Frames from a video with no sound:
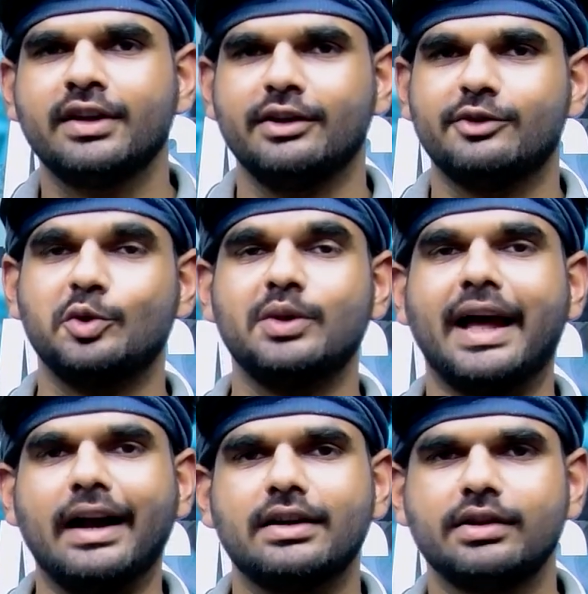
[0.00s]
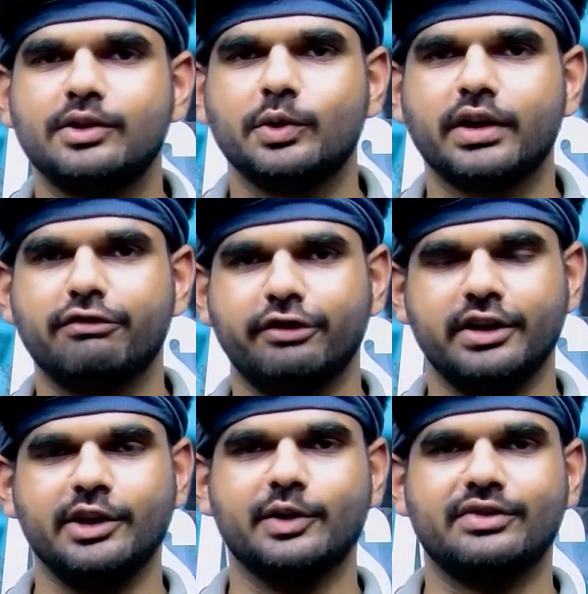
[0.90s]
so that you can
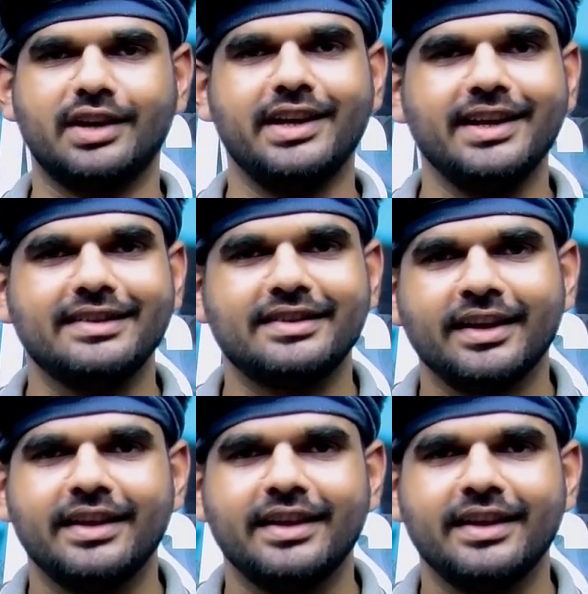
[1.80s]
fund your studies,